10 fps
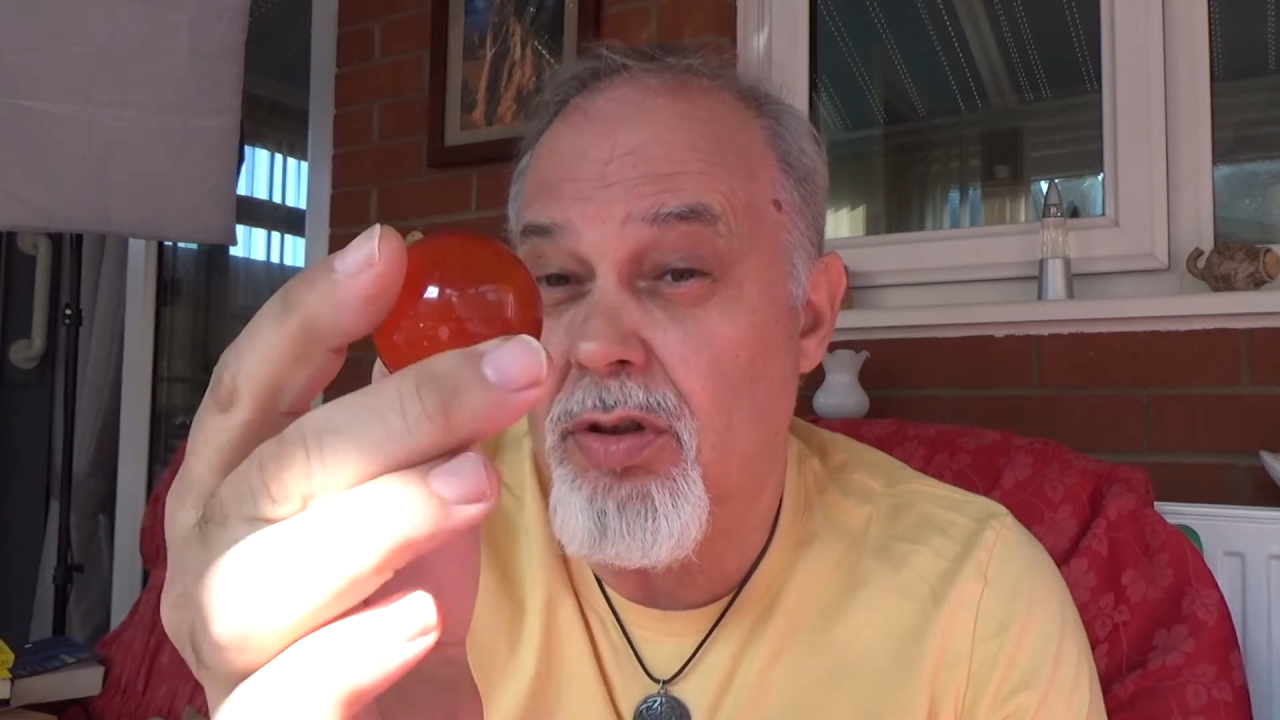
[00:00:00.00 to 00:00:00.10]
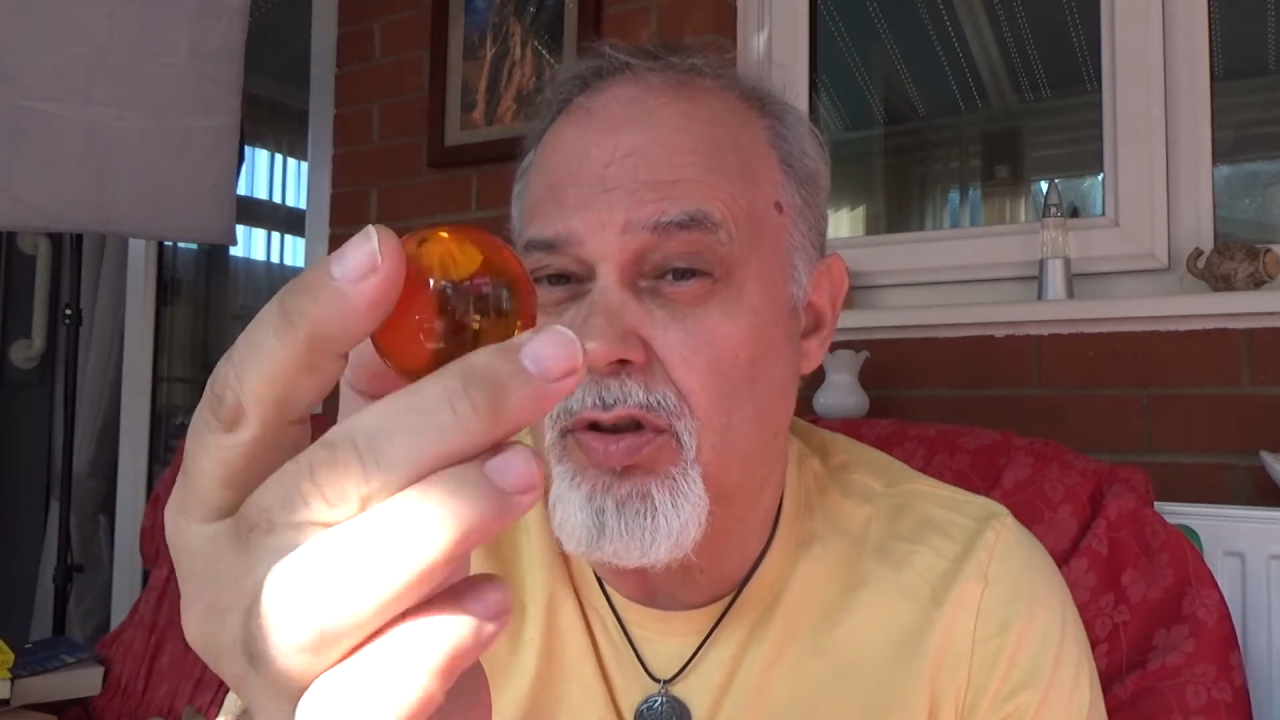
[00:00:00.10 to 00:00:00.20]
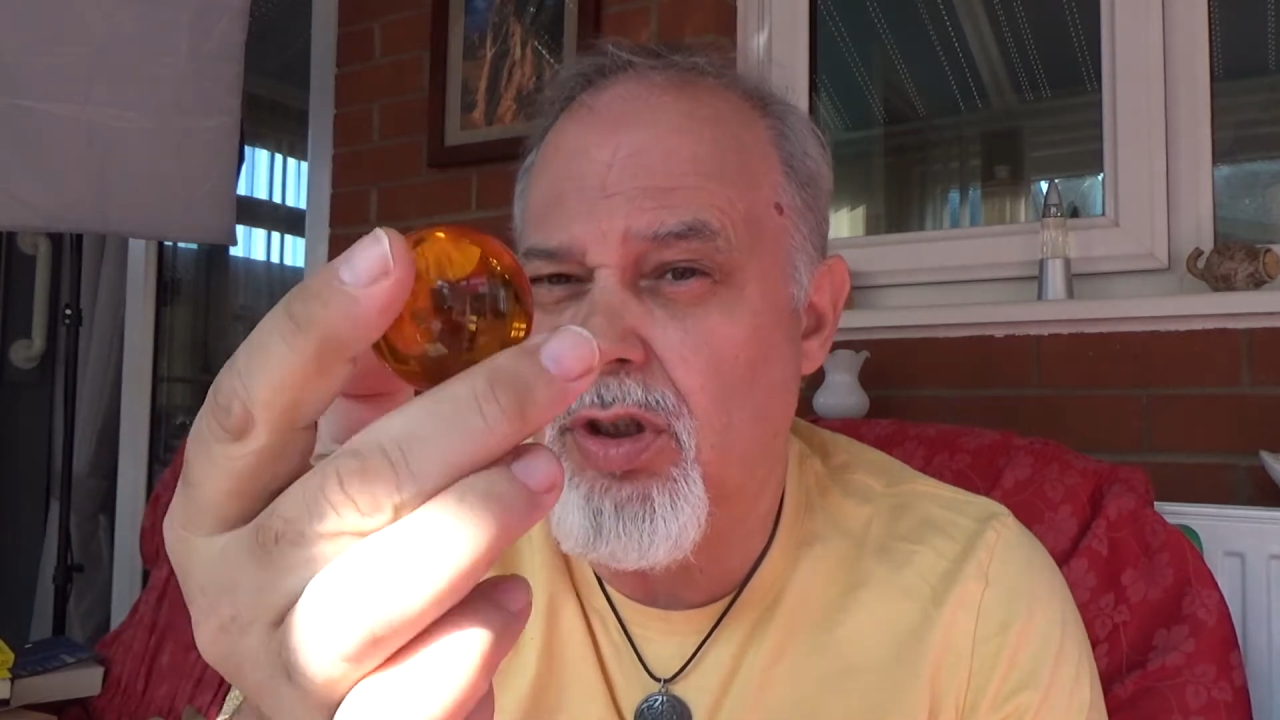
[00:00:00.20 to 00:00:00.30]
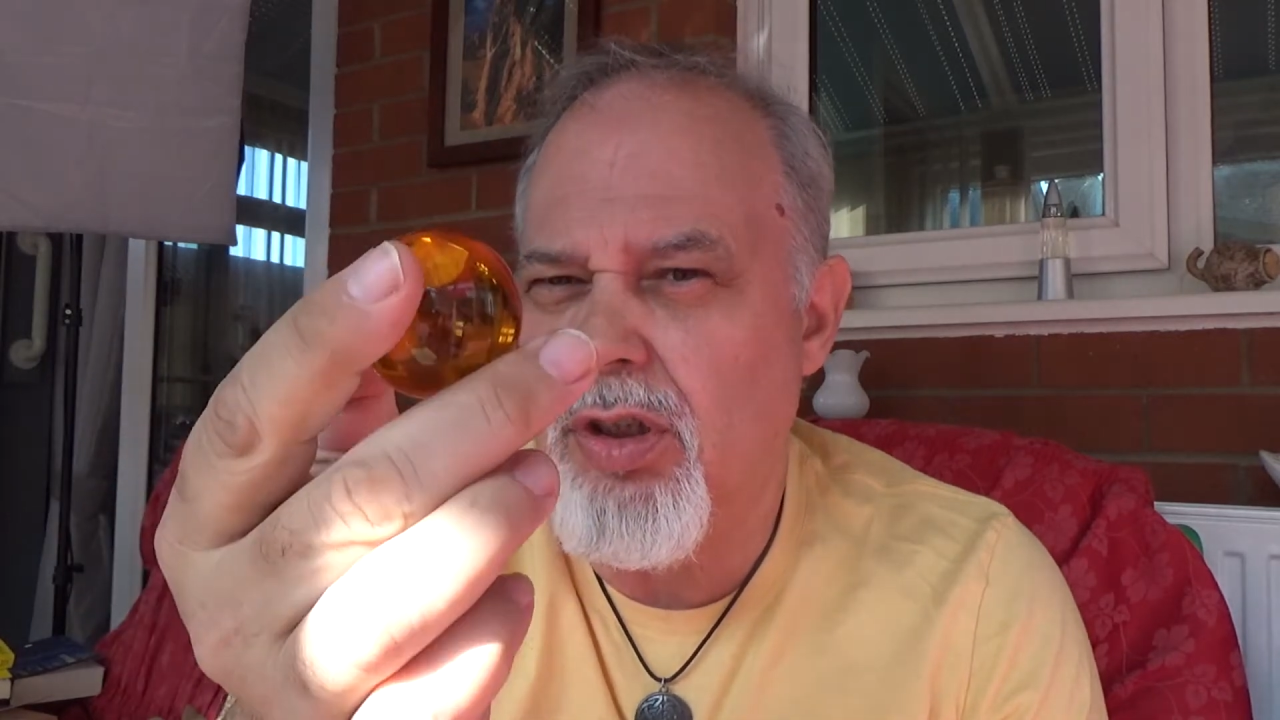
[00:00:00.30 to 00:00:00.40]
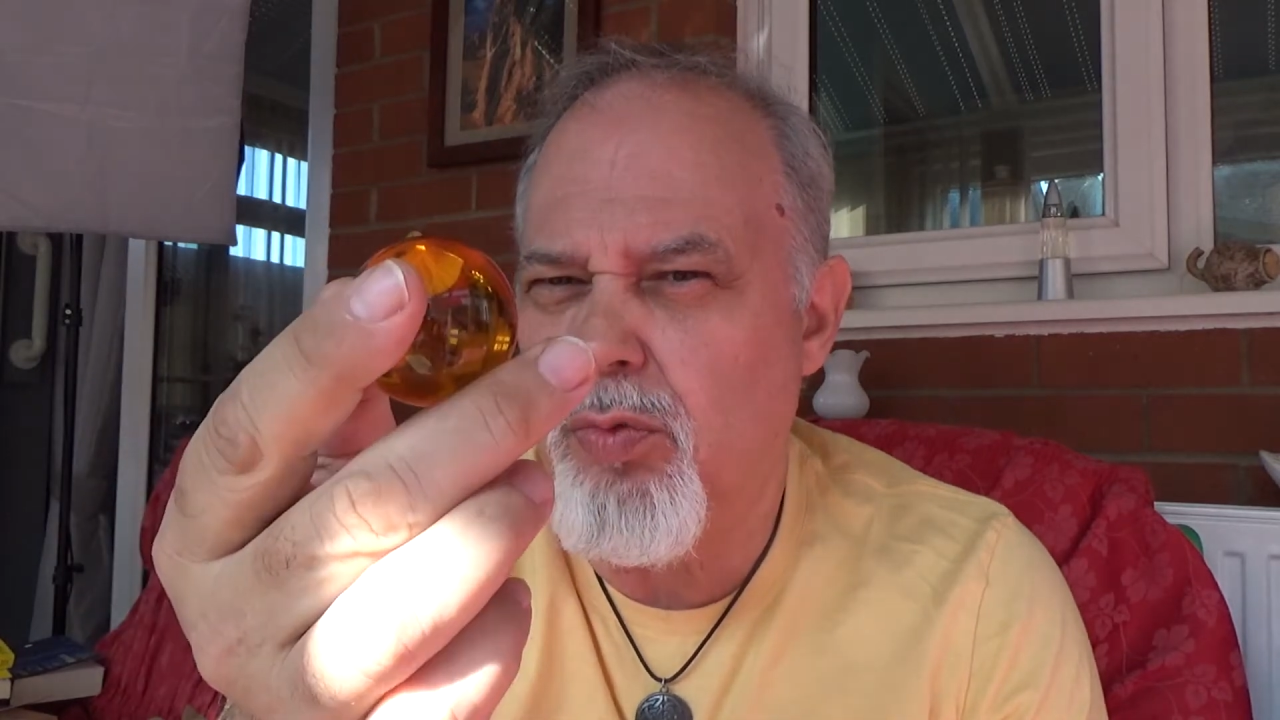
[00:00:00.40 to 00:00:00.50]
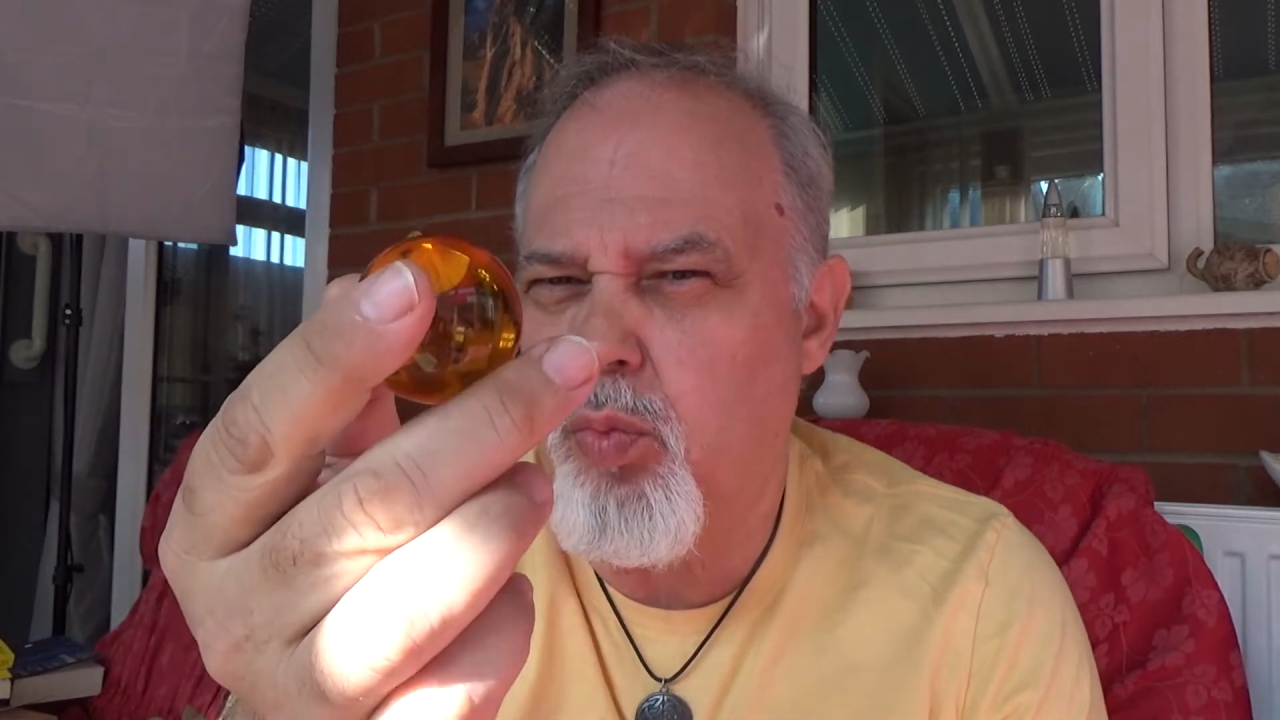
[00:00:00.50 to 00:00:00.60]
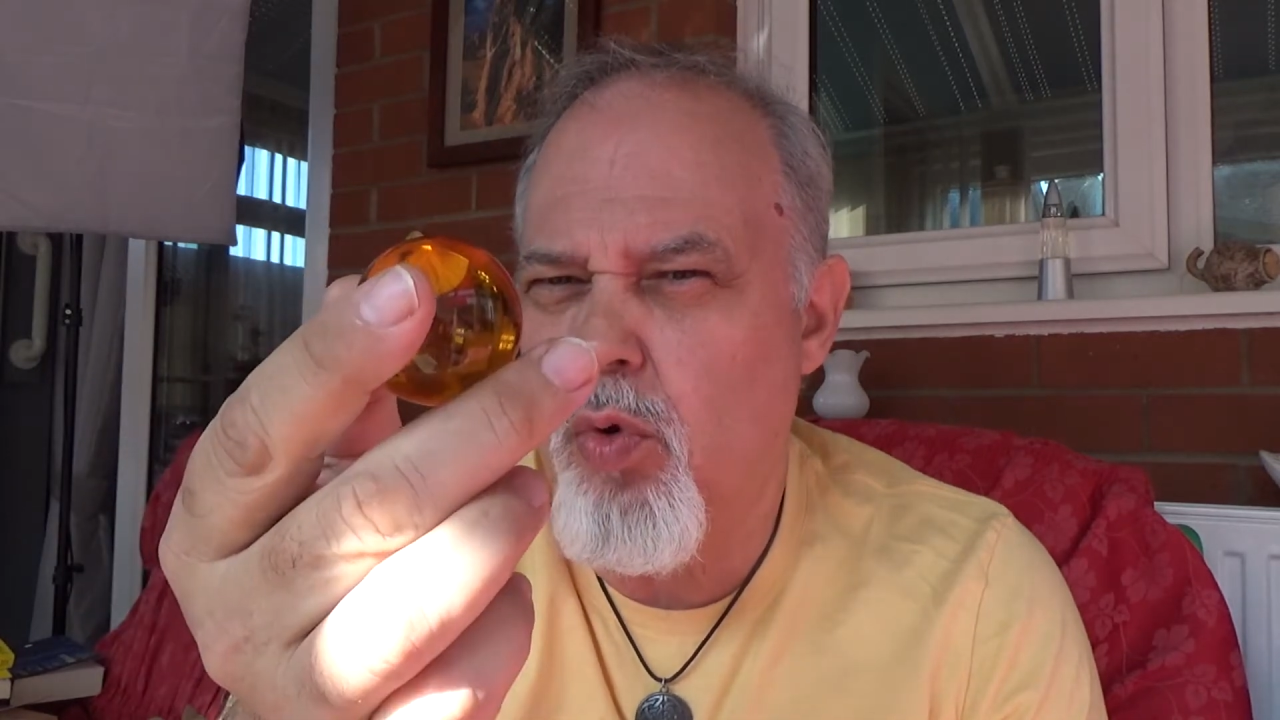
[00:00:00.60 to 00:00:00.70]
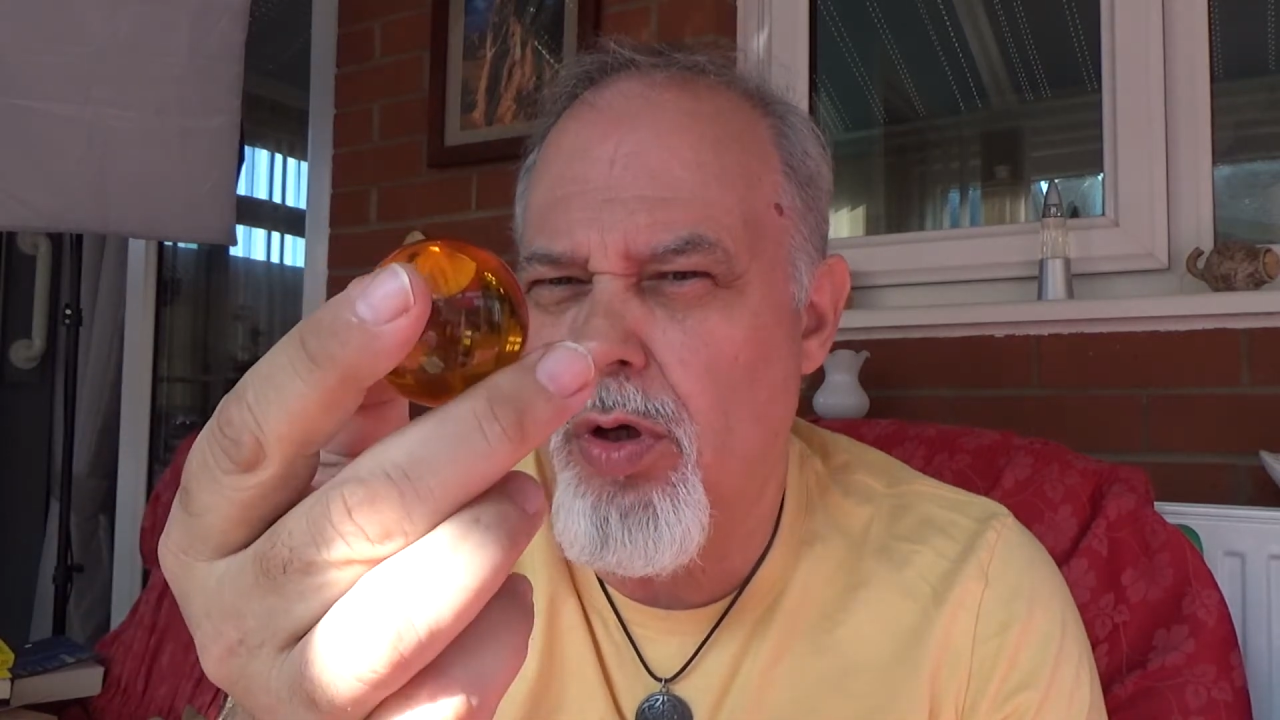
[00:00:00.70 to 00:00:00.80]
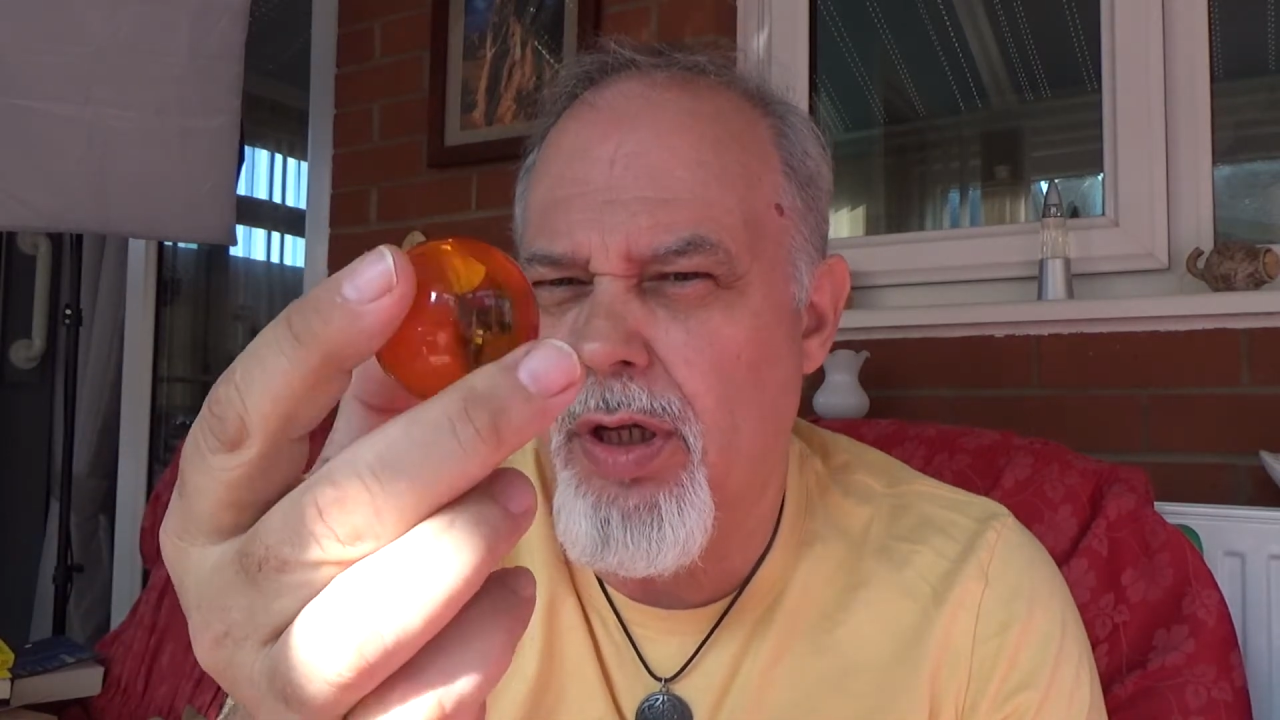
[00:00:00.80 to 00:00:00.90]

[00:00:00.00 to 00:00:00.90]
just what